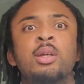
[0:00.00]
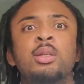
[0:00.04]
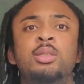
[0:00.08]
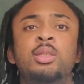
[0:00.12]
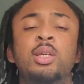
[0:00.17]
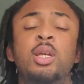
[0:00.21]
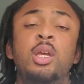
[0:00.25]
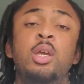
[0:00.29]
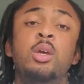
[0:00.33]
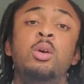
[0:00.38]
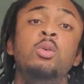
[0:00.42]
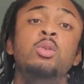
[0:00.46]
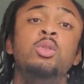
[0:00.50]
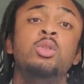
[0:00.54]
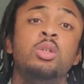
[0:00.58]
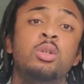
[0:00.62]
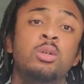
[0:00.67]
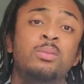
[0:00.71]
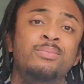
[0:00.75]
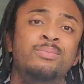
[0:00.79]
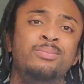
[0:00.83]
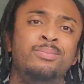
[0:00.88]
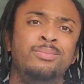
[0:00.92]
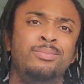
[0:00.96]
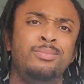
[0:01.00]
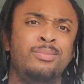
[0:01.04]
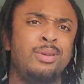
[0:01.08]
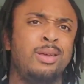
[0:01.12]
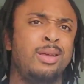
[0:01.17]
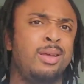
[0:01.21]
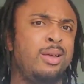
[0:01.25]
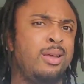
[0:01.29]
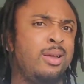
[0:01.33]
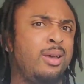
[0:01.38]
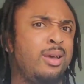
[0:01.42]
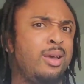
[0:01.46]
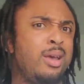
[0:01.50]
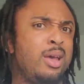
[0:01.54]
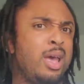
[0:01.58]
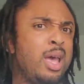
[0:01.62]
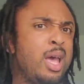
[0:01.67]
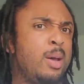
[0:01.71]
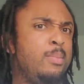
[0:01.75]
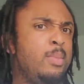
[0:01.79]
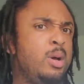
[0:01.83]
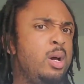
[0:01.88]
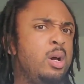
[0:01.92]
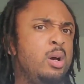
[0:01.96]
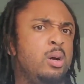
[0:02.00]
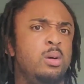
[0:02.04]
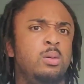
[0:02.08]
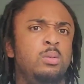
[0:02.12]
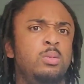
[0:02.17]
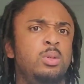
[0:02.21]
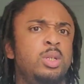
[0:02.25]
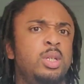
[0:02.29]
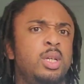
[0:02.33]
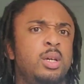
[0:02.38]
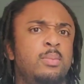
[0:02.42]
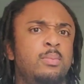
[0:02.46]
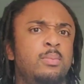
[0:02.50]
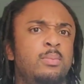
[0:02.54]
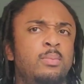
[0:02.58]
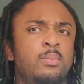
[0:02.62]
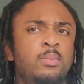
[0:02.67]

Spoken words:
to use them at my own gym.